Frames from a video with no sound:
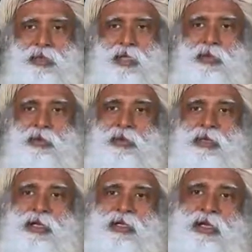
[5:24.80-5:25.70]
Then you
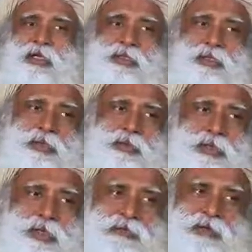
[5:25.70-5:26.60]
create another
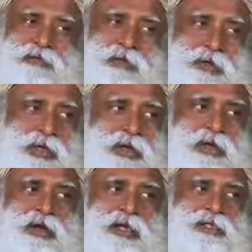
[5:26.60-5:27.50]
illusion of it falling
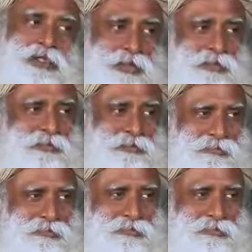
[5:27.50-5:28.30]
and rising.